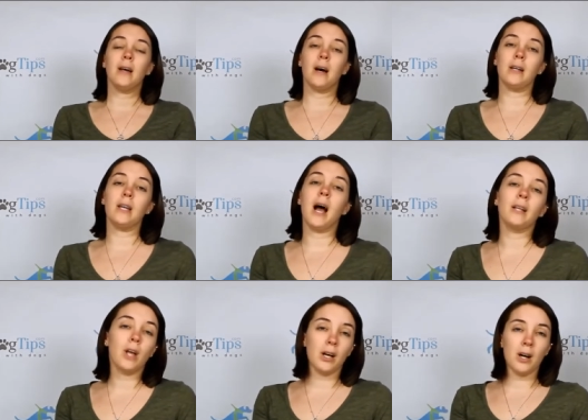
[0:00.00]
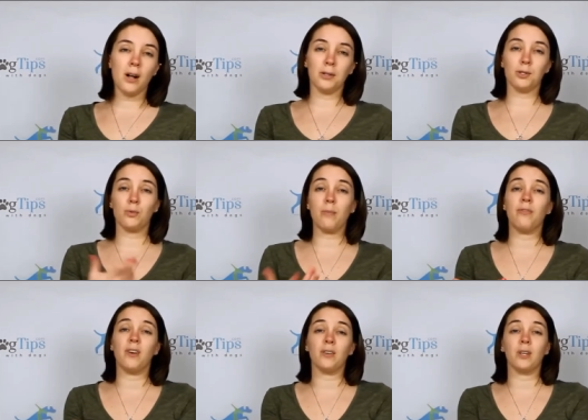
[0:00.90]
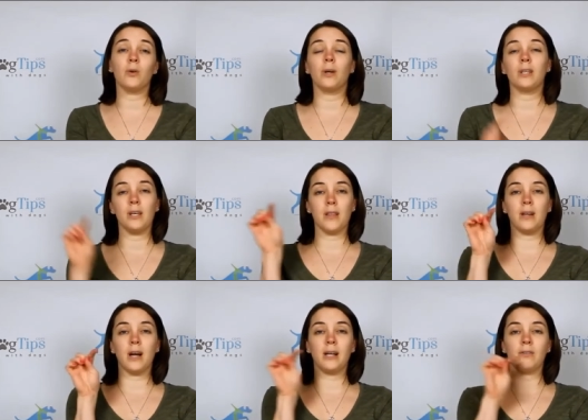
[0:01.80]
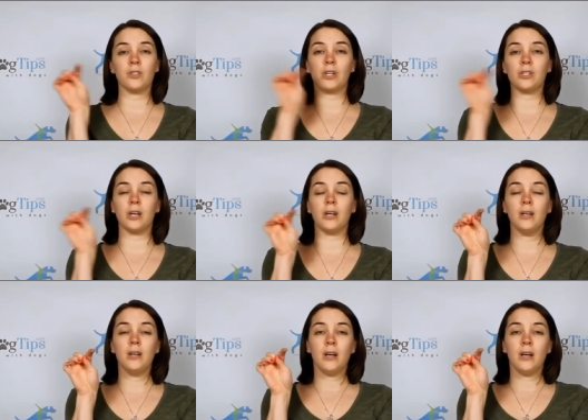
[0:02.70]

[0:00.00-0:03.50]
Nylon collars rip fairly quickly. They'll kind of start to